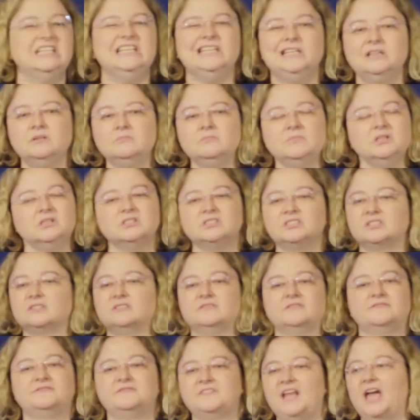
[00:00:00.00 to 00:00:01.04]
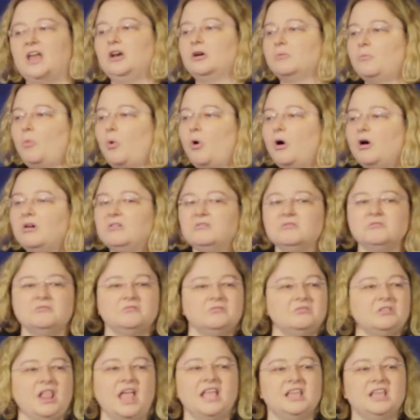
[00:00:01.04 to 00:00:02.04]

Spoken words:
team is of 10 or more,